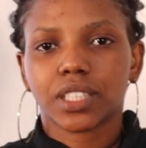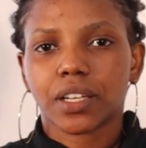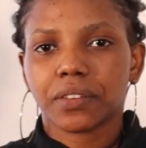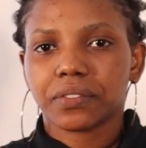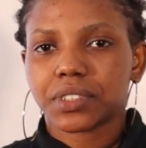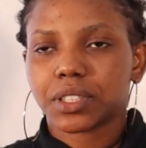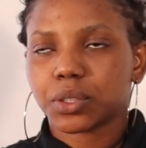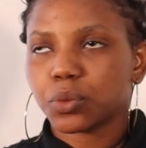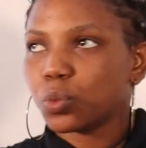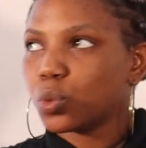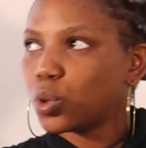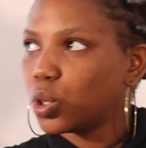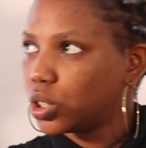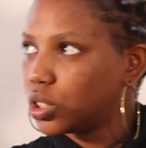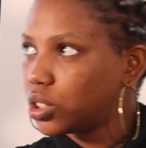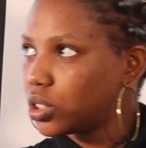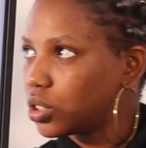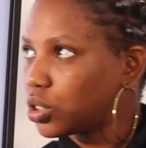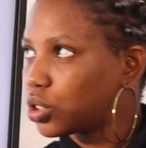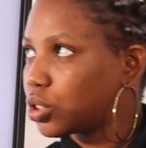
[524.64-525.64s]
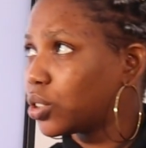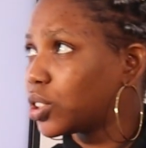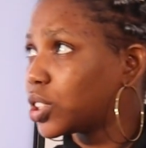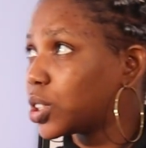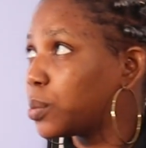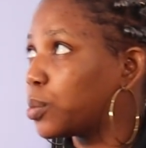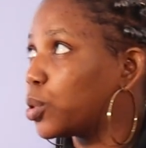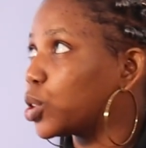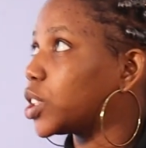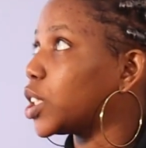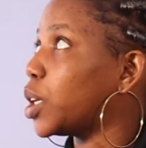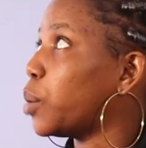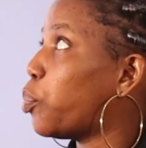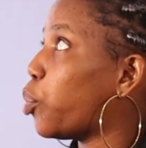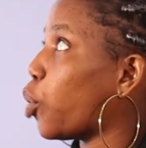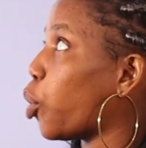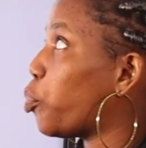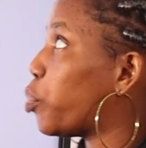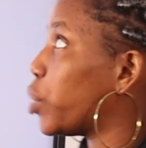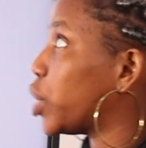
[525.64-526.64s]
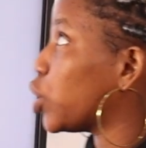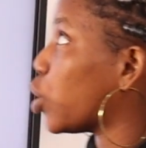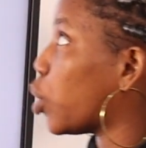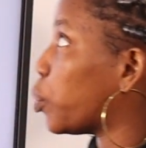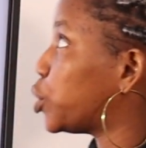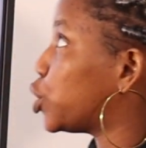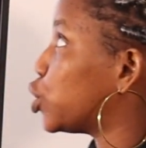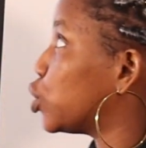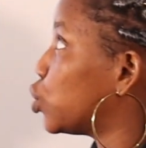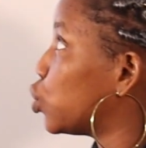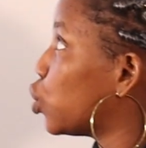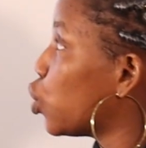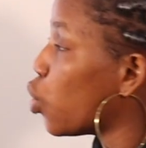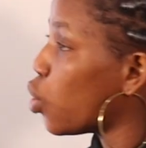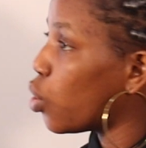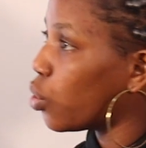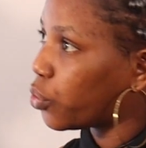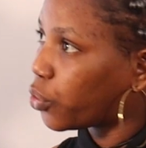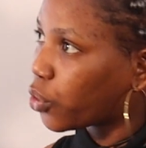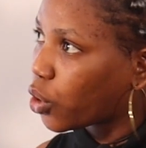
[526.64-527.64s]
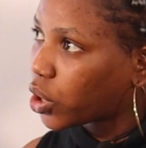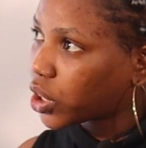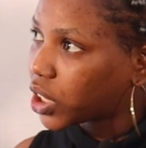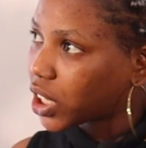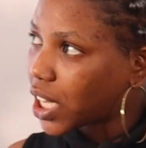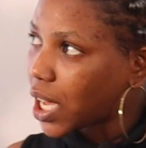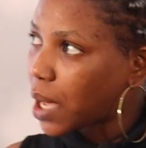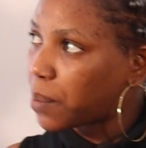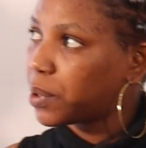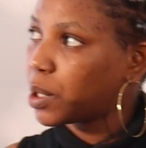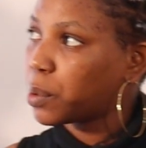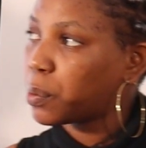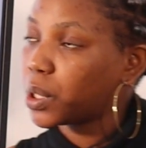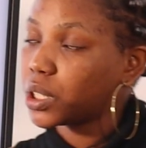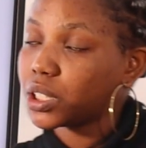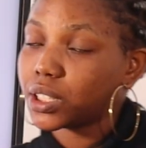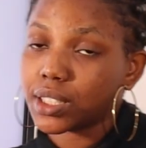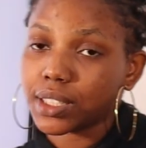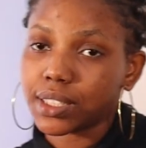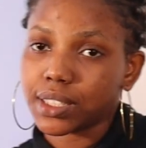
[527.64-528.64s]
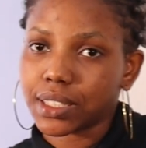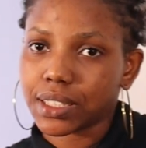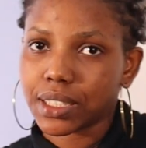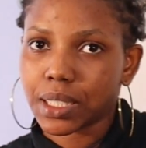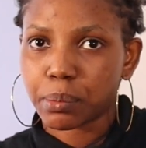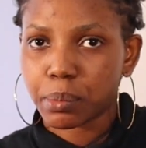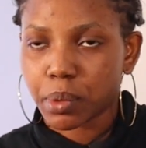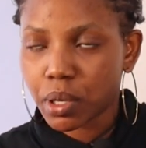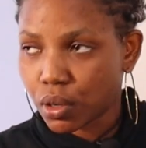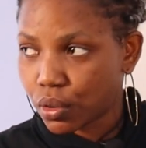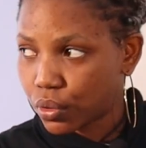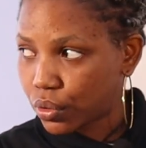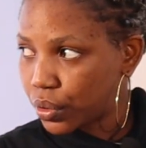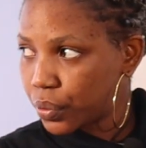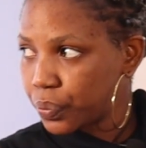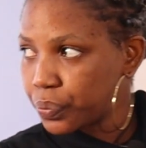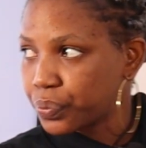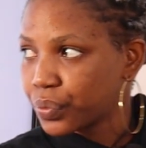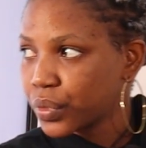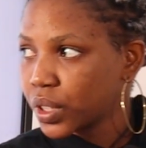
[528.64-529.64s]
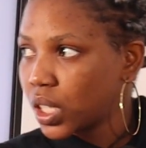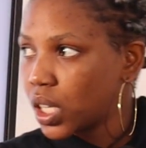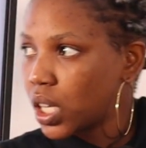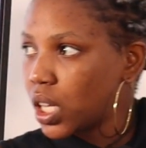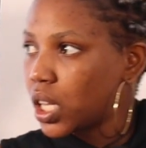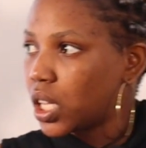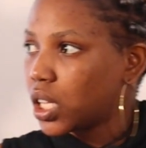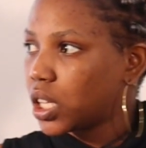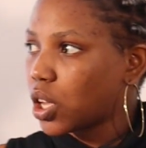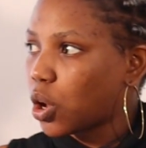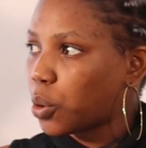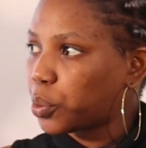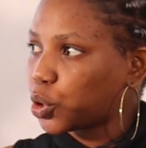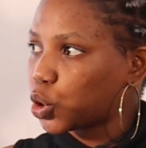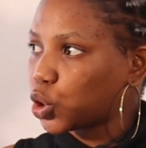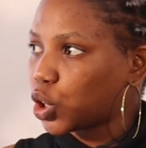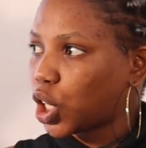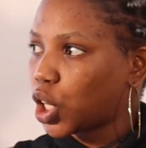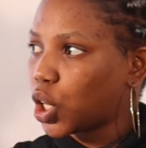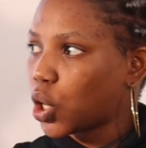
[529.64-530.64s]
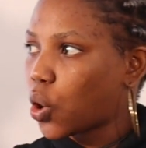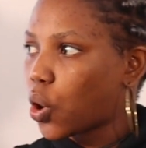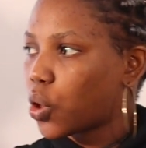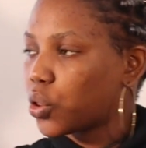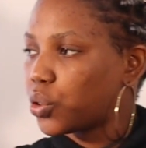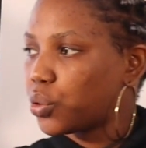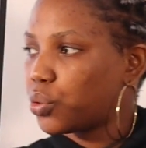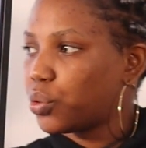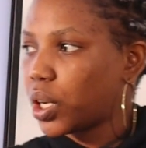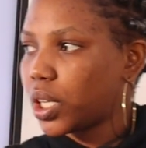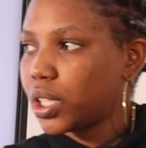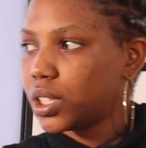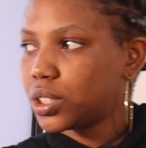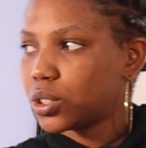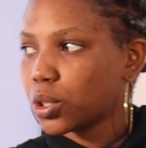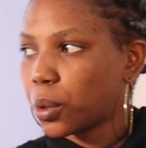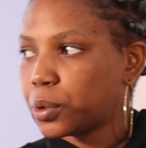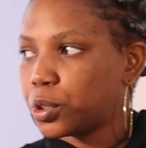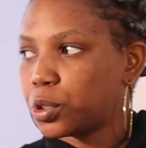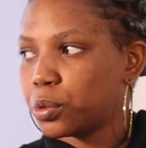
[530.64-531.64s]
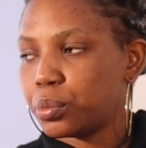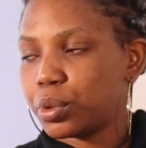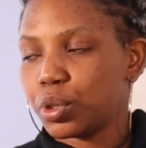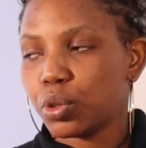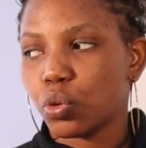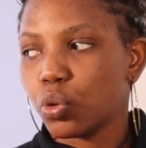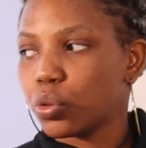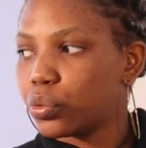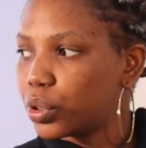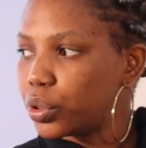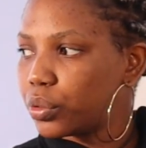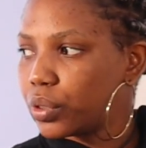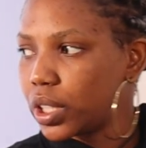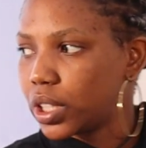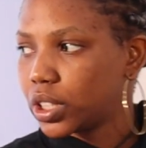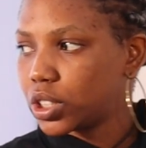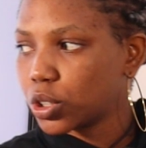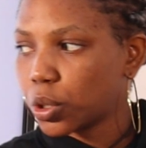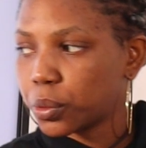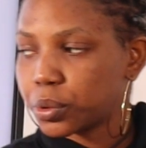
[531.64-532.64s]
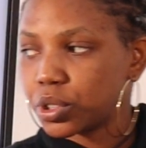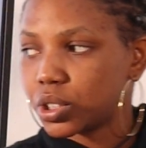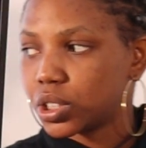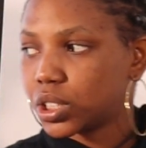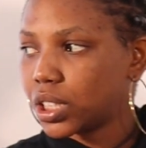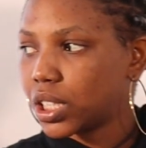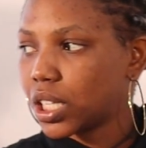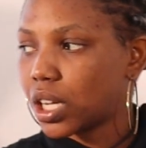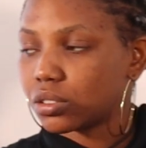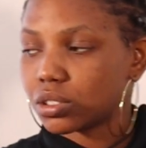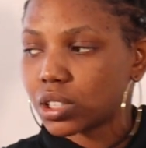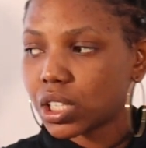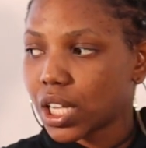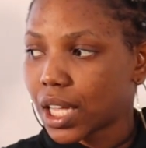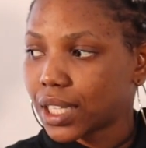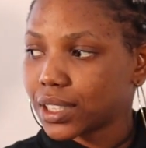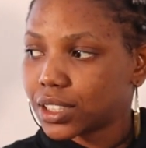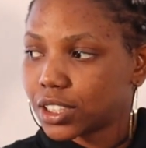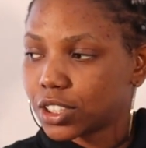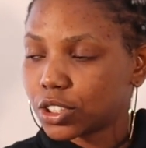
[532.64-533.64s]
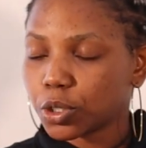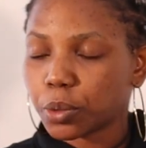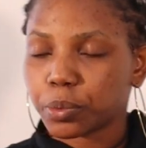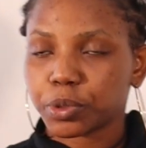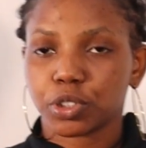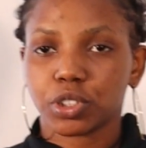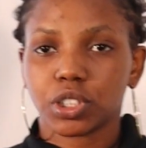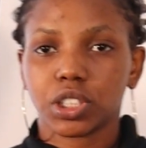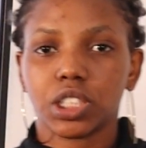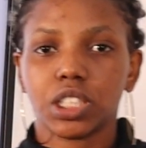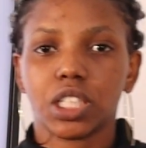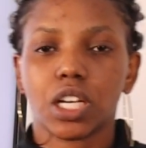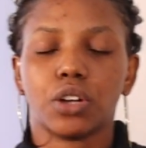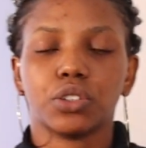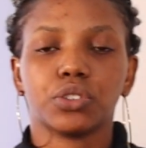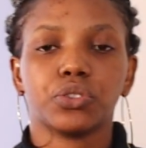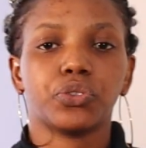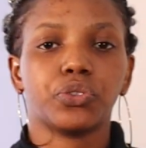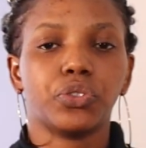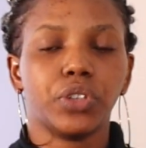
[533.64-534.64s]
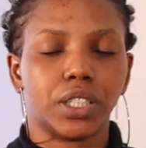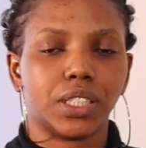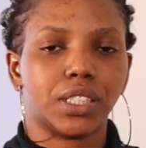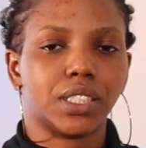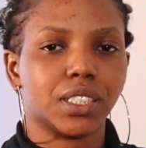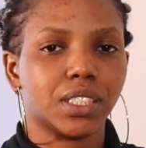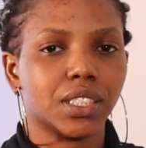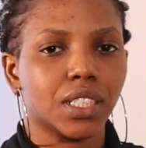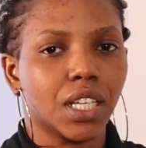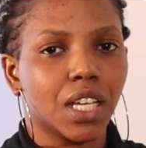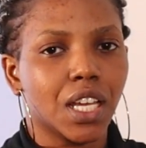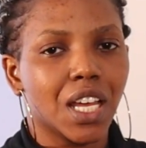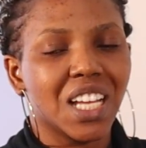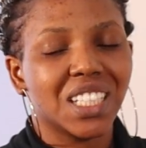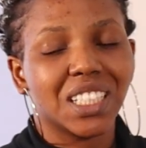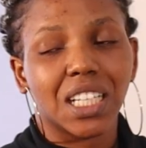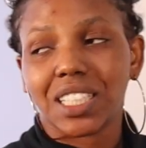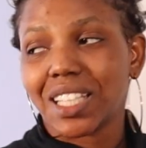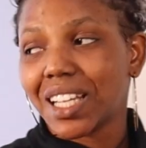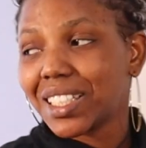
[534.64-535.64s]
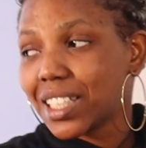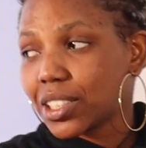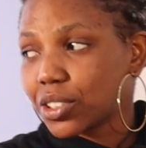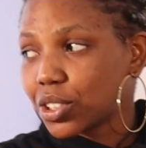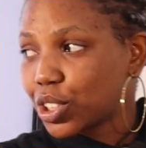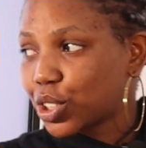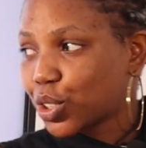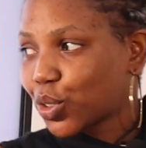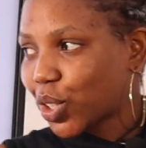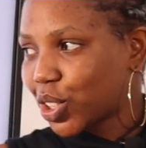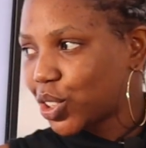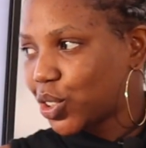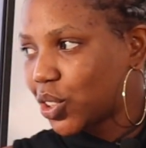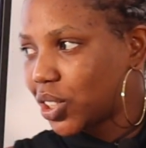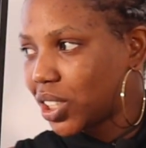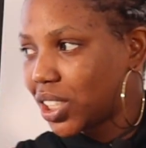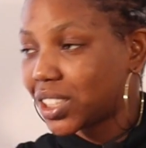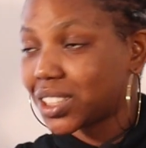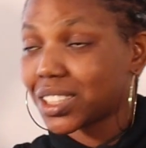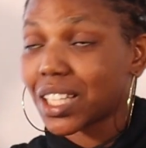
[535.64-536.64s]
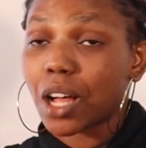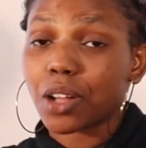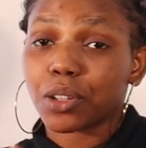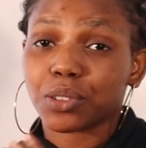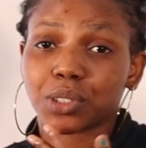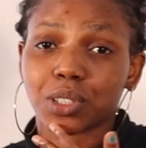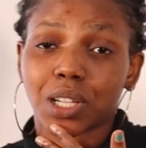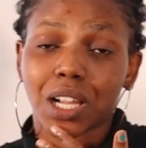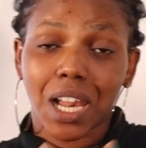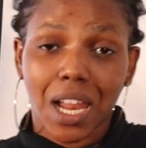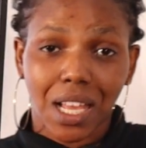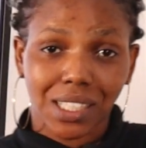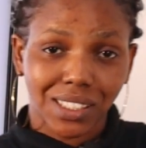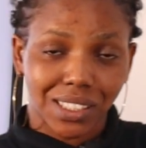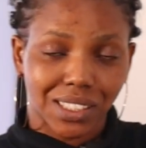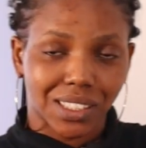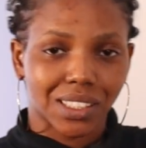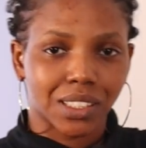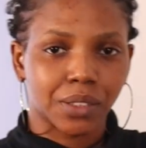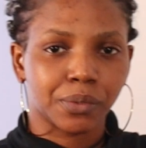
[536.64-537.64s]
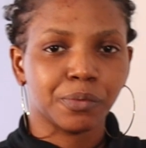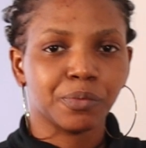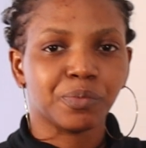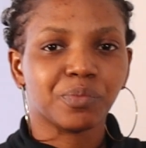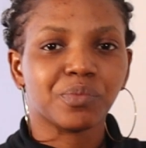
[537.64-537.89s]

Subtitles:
71, choose the most appropriate option for the gap labeled 16 above. Now, option A, underrates. Option B, overrates. Option C, outclasses. Option D, outfits. Now, the answer to this question is outclasses.